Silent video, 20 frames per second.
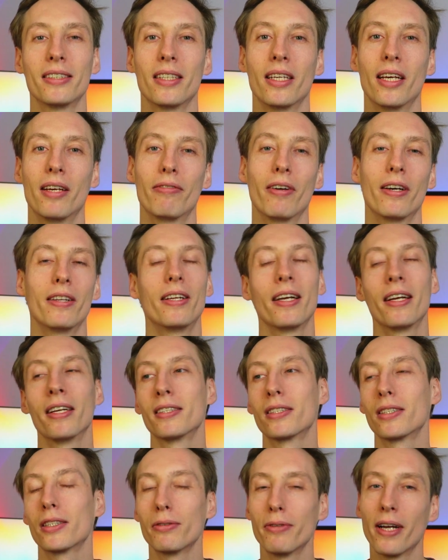if I didn't
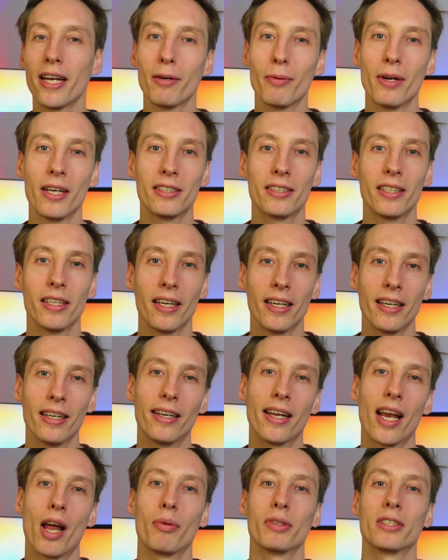straight away say that
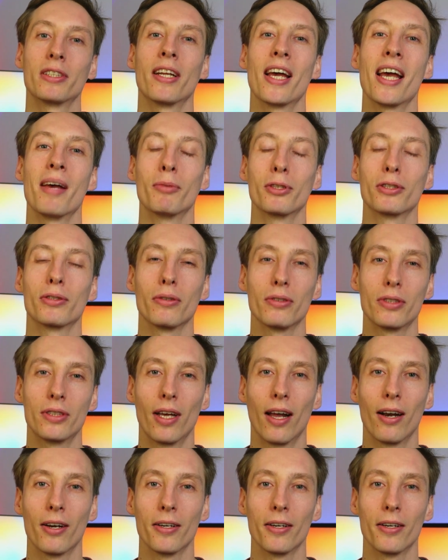I was an Amazon seller.